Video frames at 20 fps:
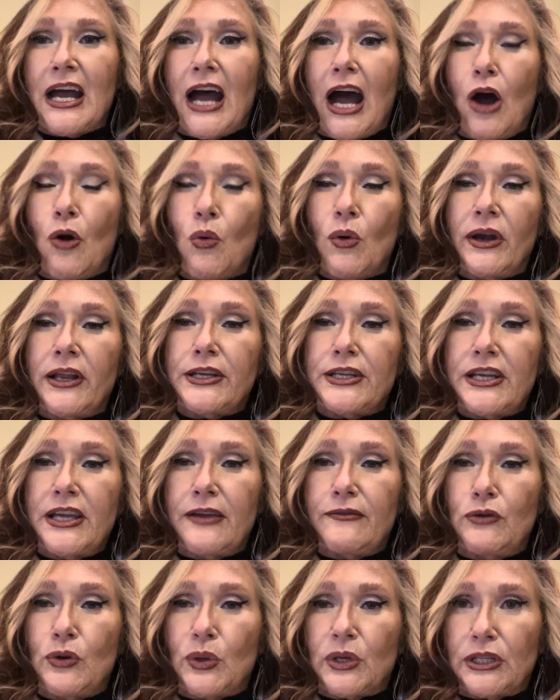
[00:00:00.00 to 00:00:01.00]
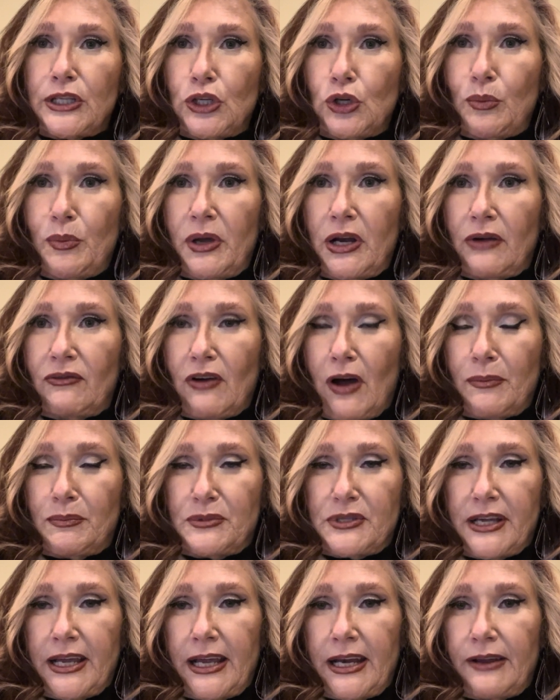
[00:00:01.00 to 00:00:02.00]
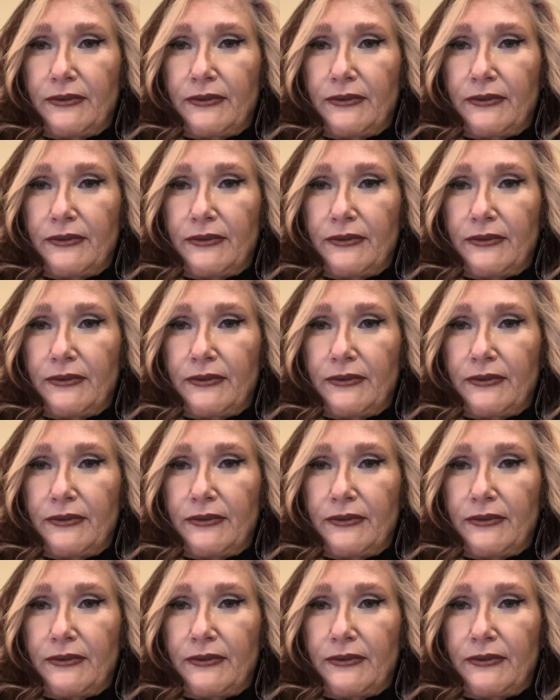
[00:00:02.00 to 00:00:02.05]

I wanted to give you a little bit of update.